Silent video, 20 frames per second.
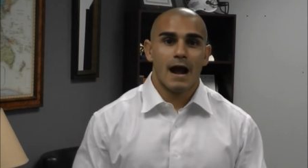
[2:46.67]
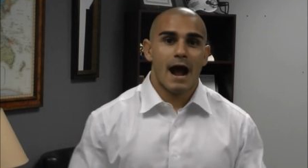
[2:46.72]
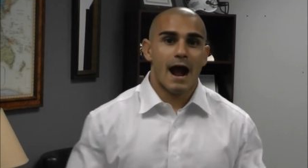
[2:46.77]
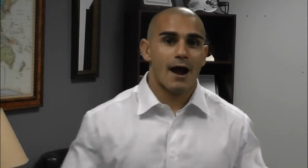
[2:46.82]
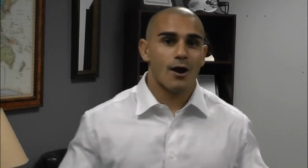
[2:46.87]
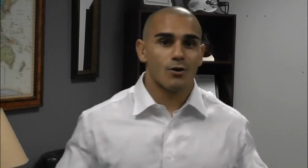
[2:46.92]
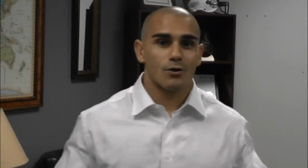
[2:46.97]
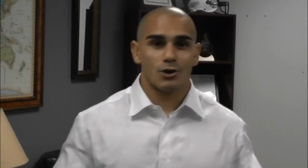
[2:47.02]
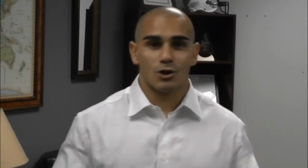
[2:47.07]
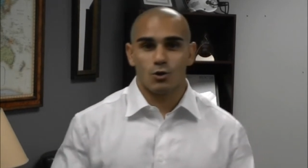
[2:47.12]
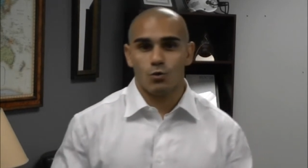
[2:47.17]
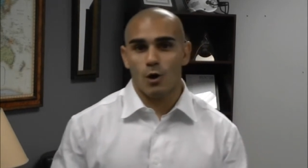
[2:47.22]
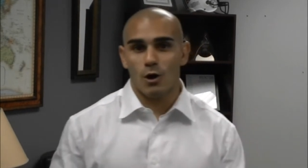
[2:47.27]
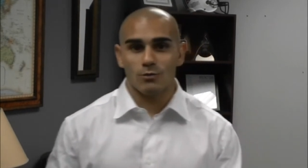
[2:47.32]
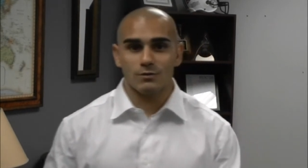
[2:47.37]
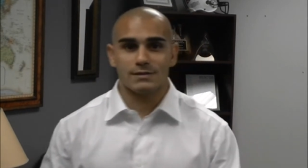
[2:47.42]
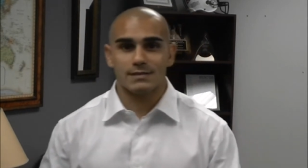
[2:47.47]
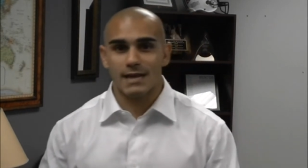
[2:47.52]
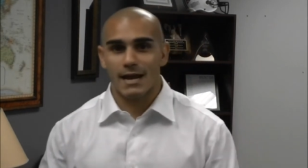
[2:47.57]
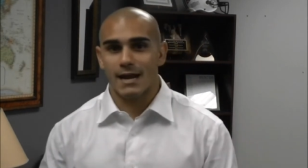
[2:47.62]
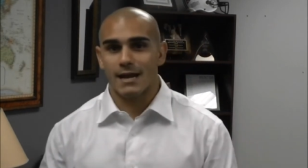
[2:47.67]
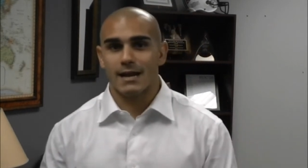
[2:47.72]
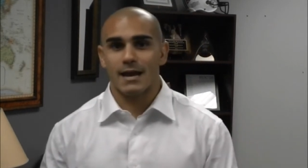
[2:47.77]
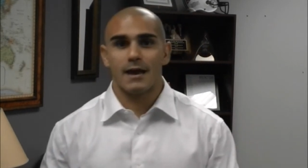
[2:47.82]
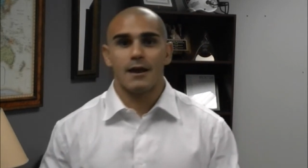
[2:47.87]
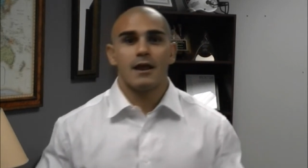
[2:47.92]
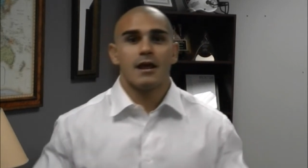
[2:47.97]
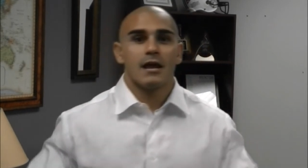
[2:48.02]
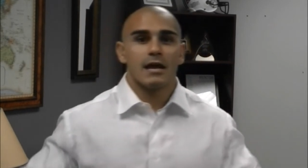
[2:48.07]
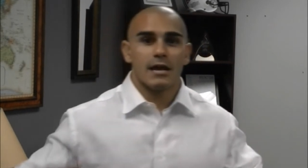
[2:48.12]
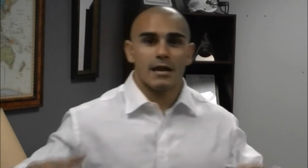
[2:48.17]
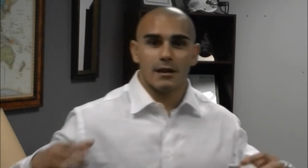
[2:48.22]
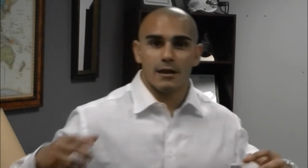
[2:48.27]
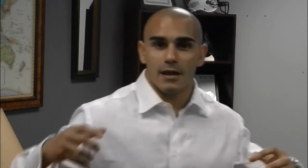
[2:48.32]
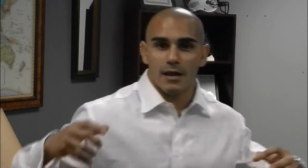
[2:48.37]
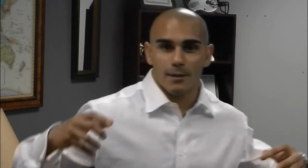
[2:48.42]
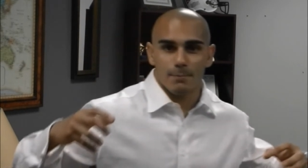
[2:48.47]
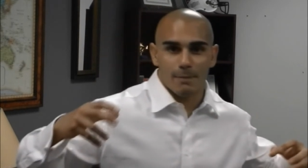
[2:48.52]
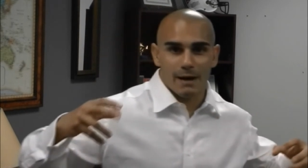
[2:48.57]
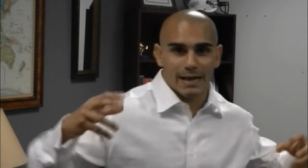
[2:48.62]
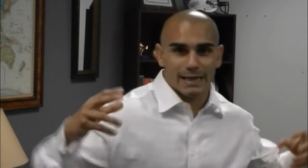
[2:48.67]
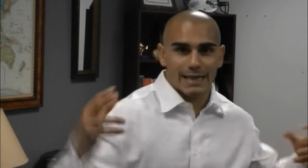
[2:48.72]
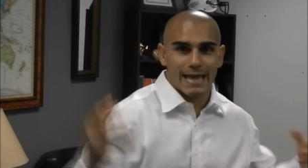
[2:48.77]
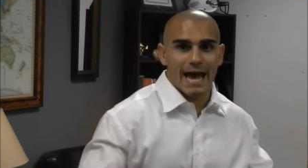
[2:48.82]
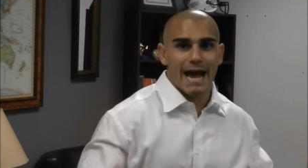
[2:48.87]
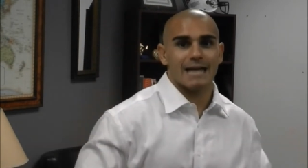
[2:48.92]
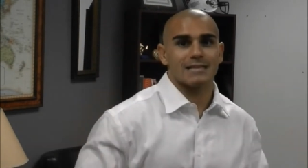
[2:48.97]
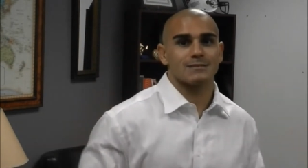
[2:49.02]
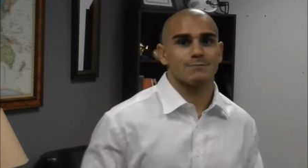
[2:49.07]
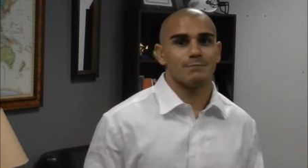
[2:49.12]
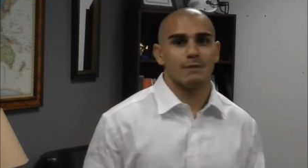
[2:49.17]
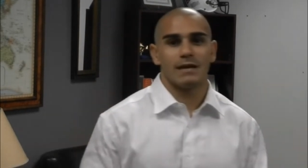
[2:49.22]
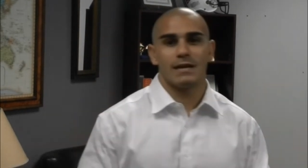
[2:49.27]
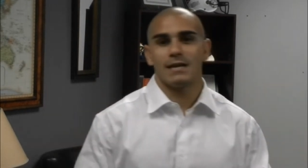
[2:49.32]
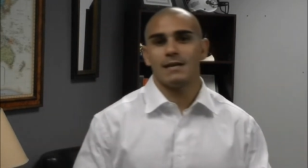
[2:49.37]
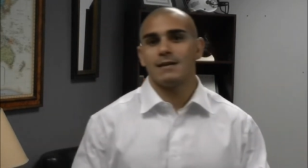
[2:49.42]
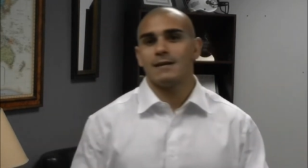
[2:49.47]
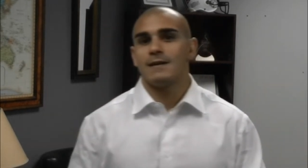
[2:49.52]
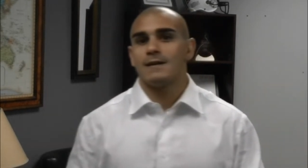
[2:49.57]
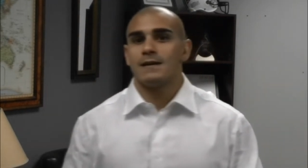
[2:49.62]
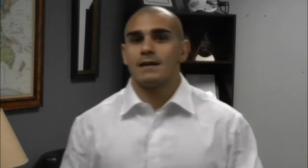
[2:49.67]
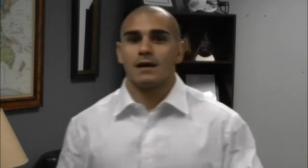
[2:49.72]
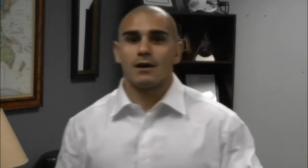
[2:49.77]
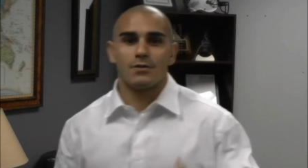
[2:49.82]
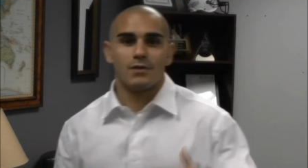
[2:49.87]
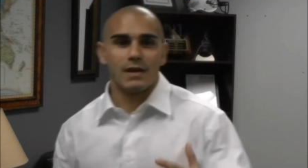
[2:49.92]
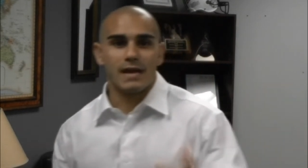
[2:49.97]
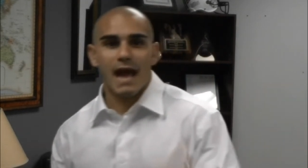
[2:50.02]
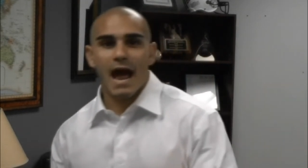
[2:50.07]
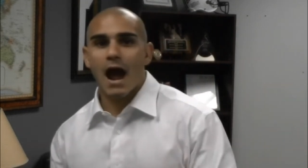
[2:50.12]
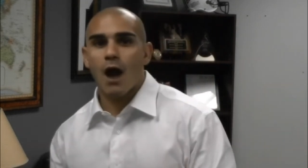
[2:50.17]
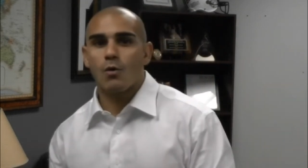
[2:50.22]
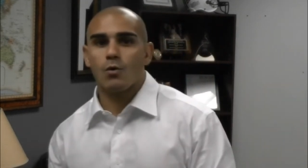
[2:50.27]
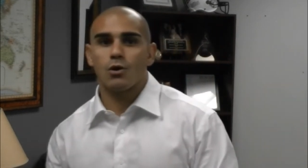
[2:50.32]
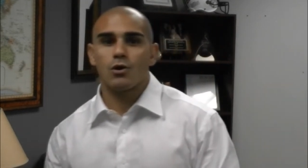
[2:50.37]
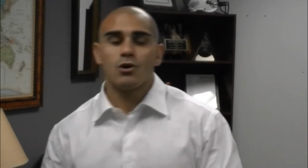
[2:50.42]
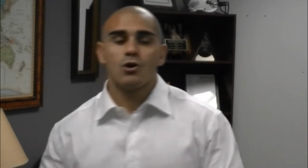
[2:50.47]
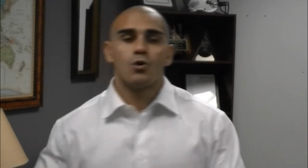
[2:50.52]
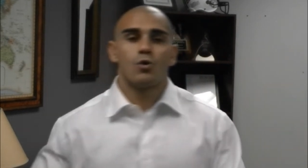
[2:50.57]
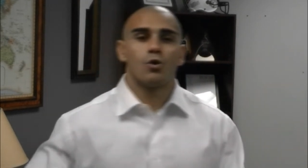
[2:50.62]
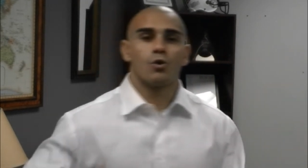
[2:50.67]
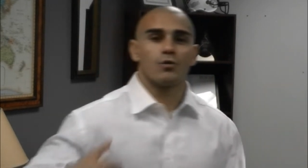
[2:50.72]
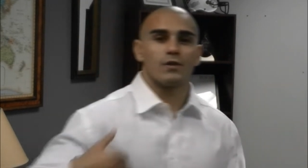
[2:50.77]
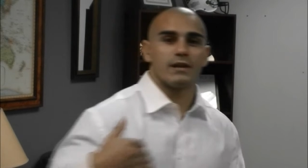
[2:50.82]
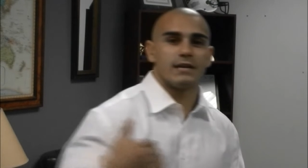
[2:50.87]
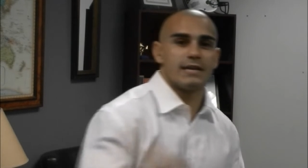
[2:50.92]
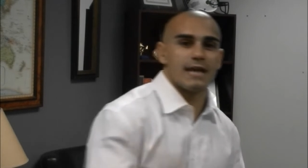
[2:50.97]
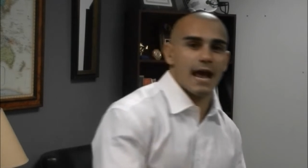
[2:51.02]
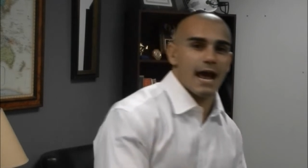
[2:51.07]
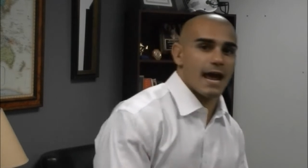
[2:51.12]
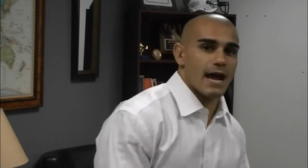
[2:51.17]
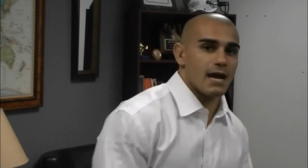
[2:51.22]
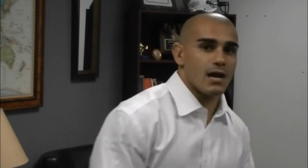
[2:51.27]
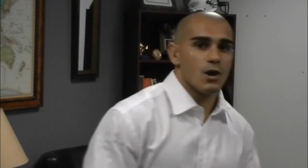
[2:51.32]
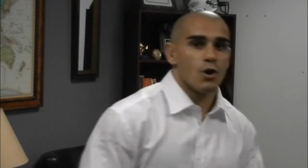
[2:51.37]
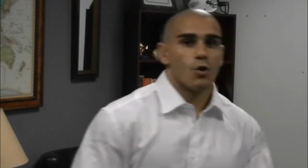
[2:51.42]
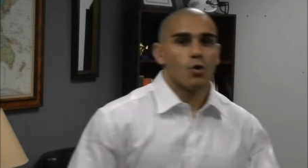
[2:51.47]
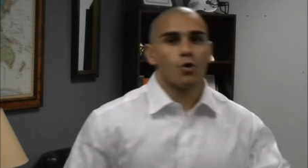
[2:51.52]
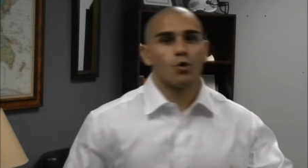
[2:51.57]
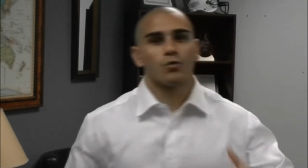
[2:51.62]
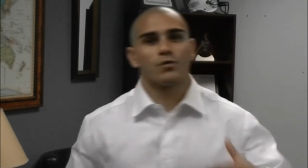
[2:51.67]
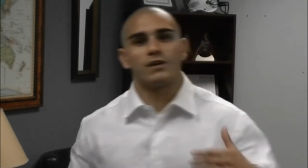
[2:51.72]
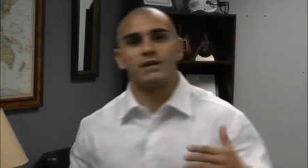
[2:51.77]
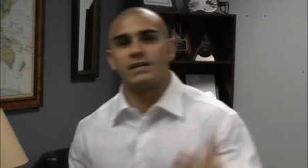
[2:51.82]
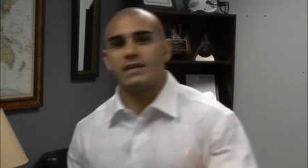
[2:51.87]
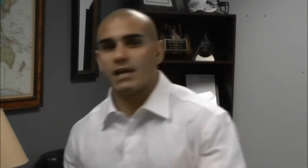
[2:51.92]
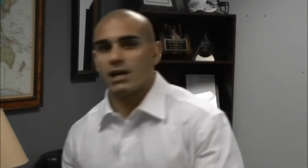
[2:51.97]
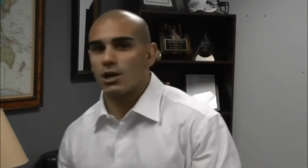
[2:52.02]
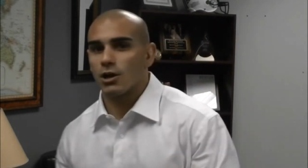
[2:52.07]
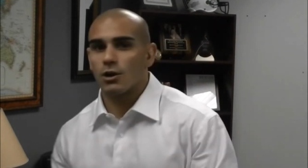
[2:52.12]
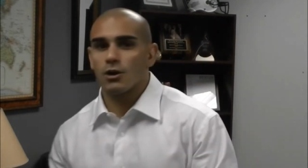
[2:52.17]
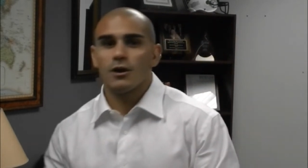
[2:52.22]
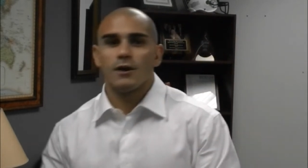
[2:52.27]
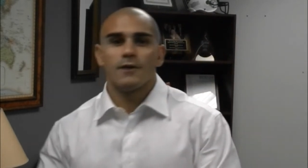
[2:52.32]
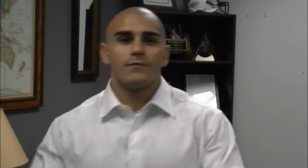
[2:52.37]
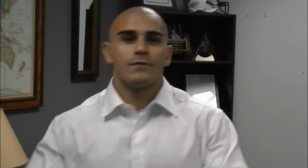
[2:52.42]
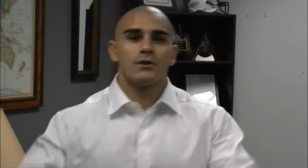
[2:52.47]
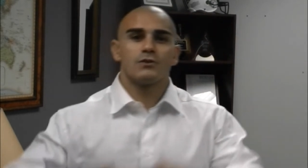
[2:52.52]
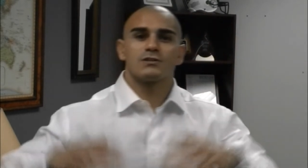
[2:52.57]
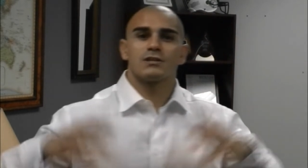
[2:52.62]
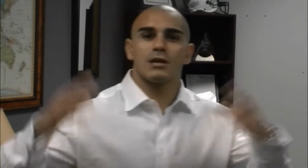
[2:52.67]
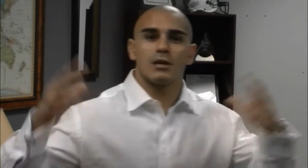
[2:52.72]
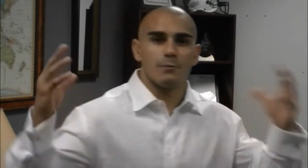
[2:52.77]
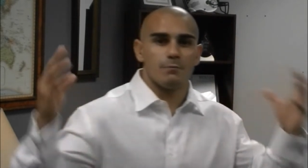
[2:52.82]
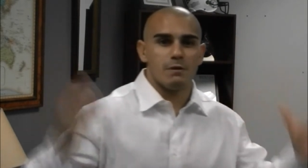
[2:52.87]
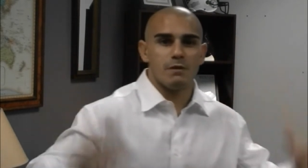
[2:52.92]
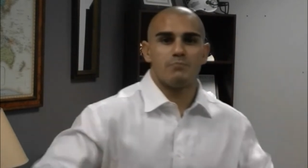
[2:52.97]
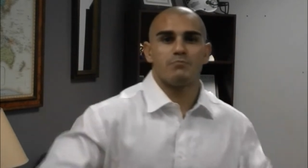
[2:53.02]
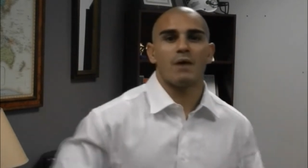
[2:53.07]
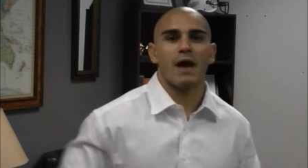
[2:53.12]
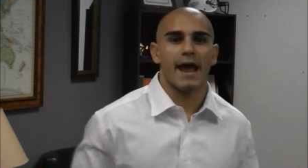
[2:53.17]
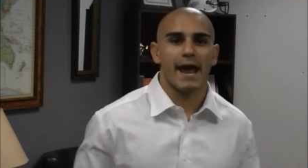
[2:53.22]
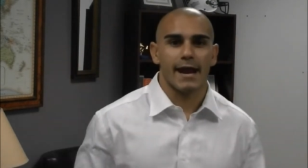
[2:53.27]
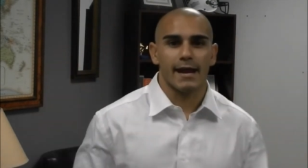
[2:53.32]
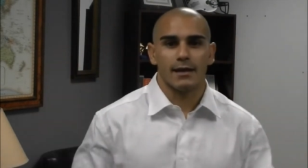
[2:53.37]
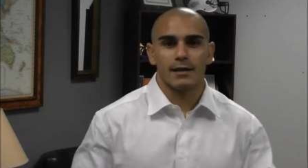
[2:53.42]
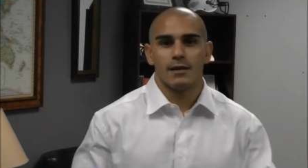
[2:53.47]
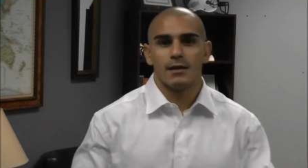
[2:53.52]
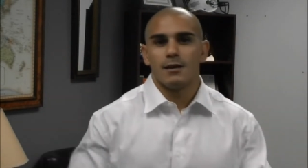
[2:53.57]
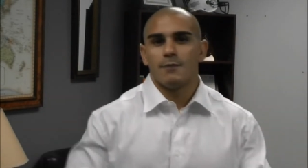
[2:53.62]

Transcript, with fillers: I heard a quote saying that in, in my last minute of the hour or the day or the year, there's going to be pain.